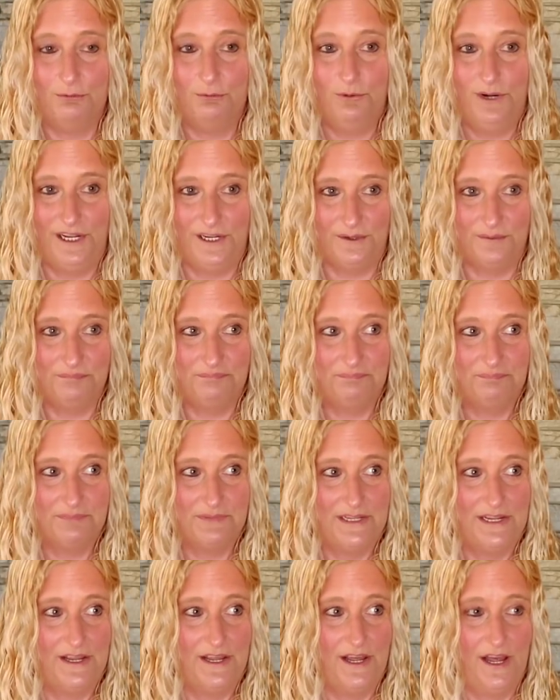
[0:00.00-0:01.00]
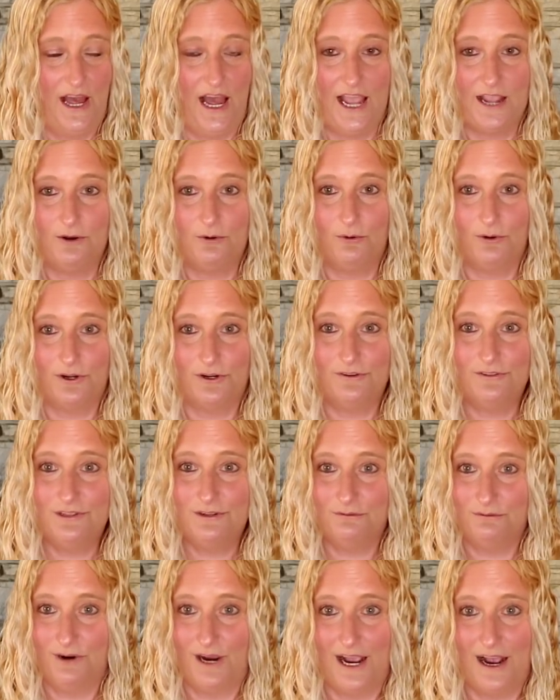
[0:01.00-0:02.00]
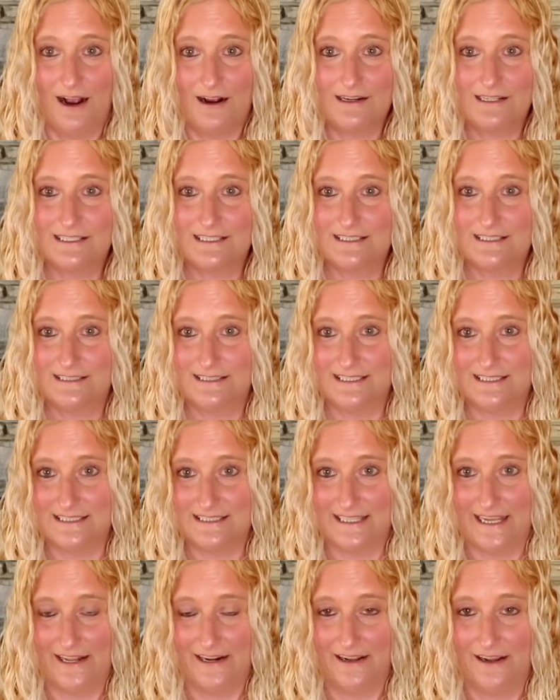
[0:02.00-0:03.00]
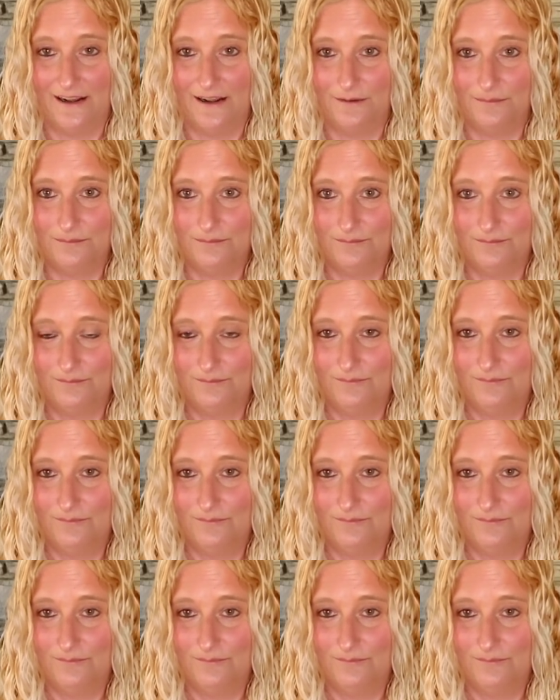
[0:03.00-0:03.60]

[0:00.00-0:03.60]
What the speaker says: Well, I ordered the rocks to set up